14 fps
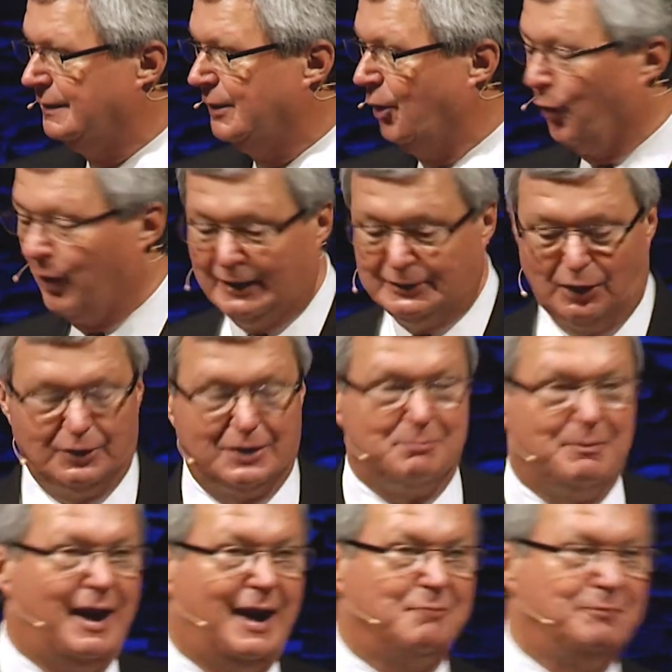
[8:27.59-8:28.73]
or I'll only
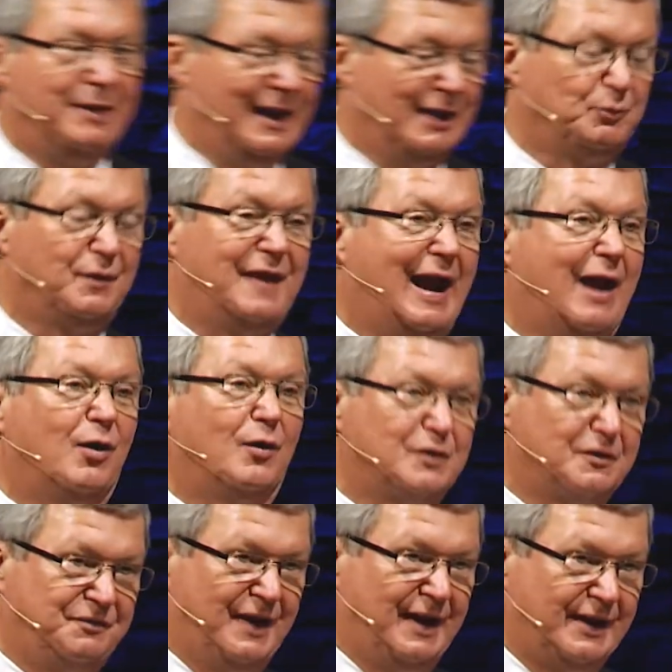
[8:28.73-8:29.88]
marry men with hair on their
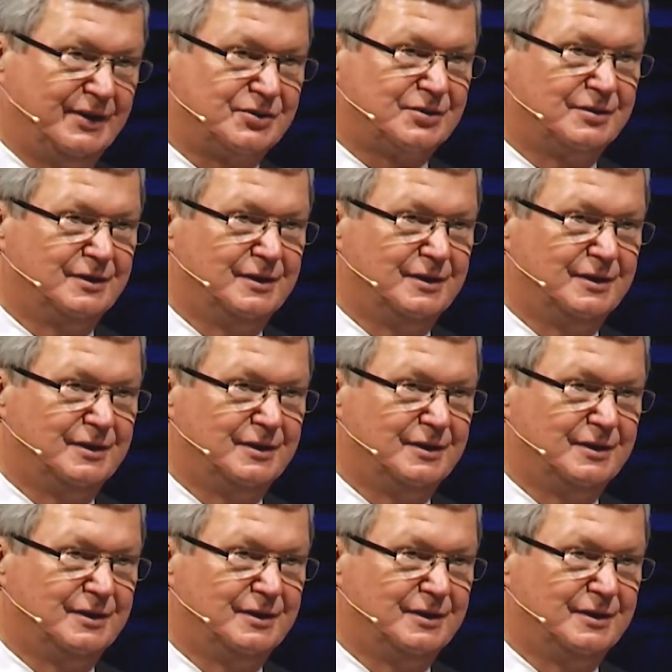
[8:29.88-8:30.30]
face.